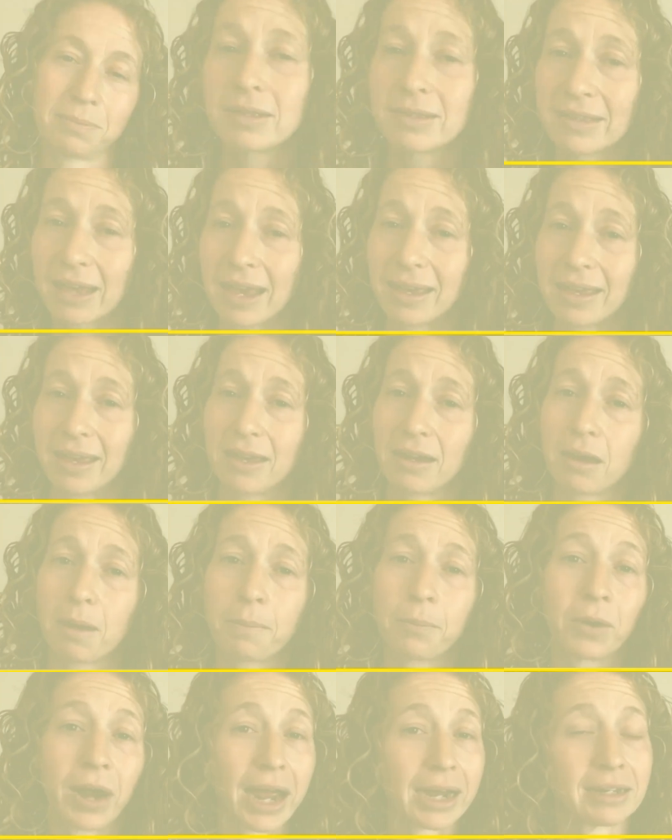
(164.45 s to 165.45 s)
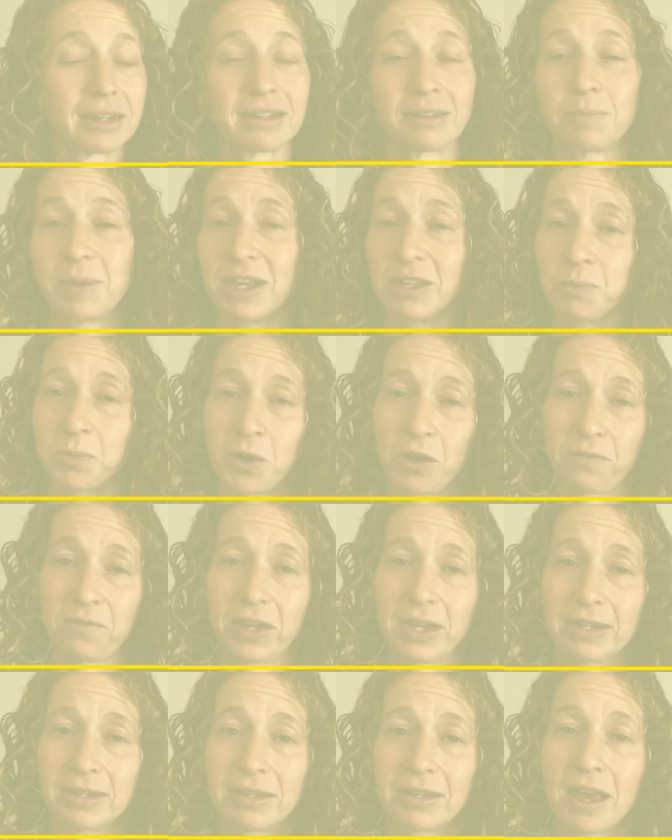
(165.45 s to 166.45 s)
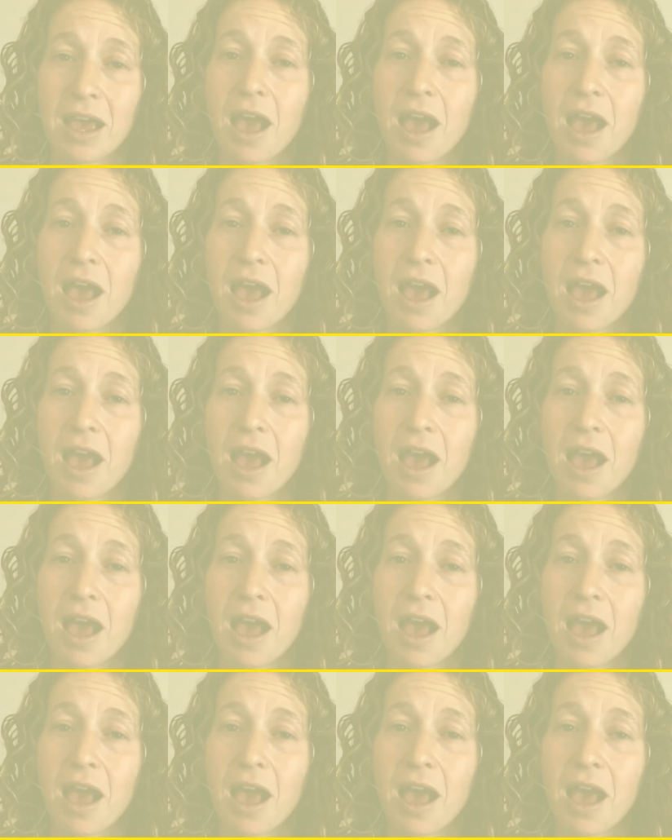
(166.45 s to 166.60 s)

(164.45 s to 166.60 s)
Second, practice makes perfect.